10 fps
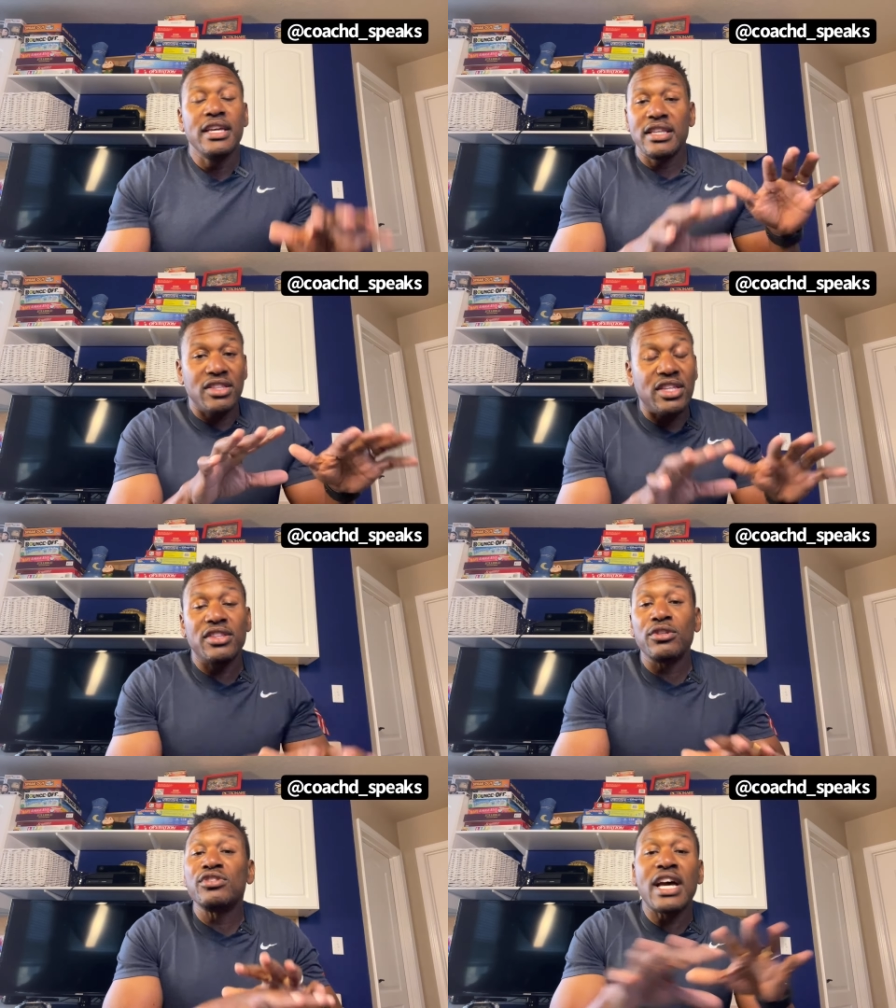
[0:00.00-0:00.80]

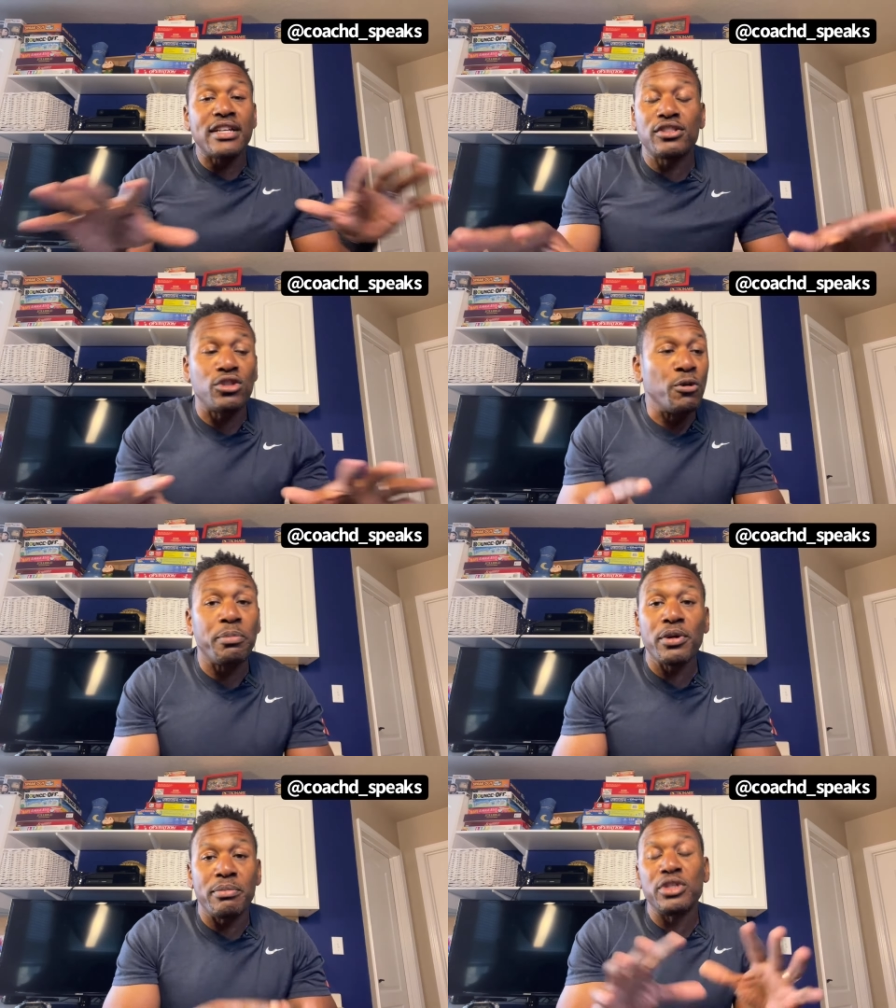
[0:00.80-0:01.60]
there's not a
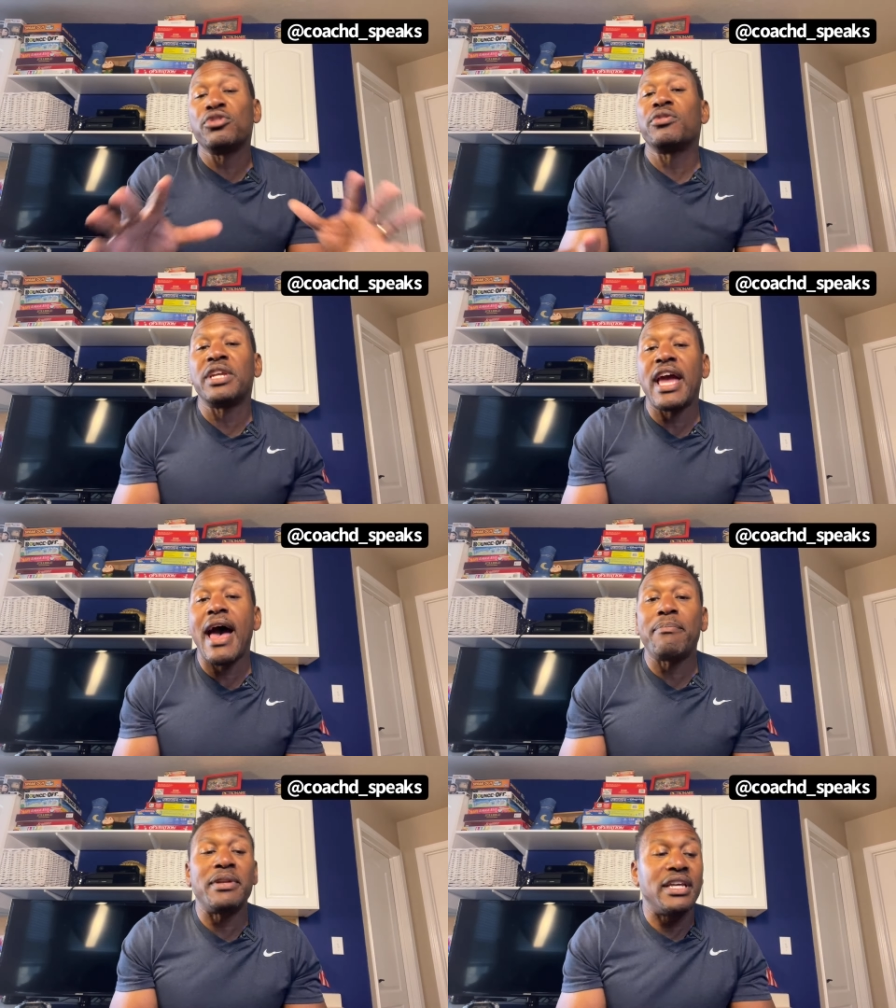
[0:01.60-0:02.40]
super majority
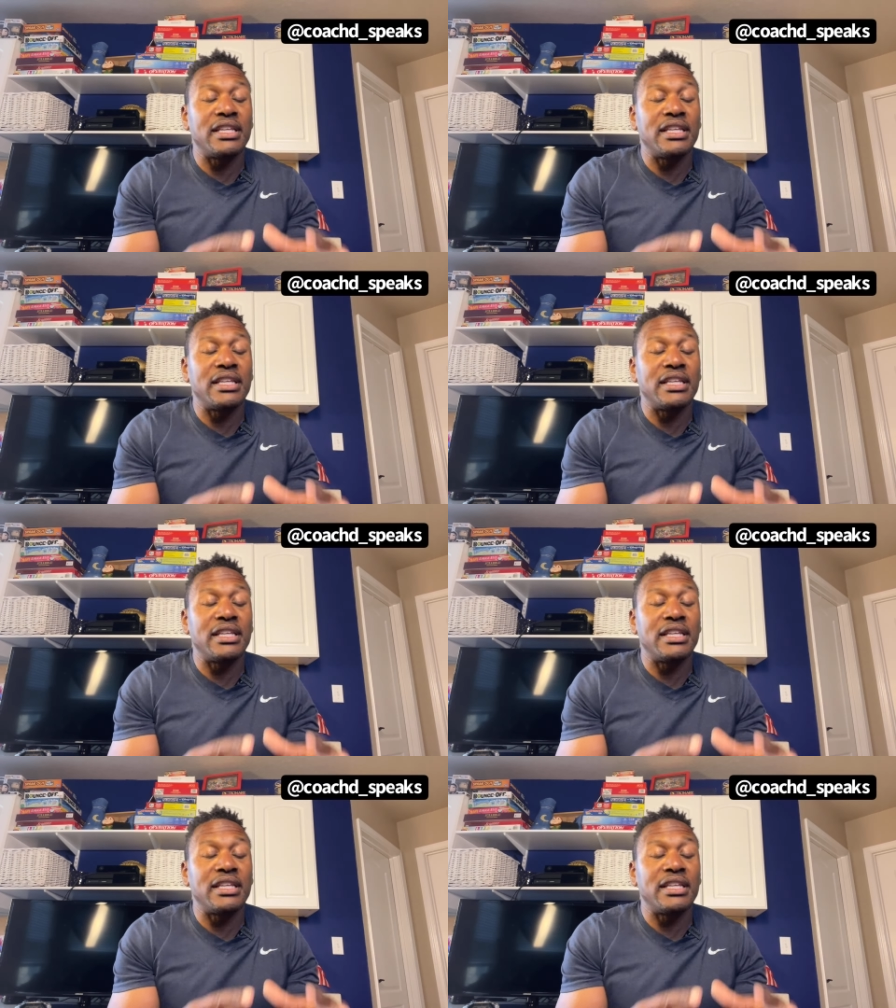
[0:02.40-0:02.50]
happening.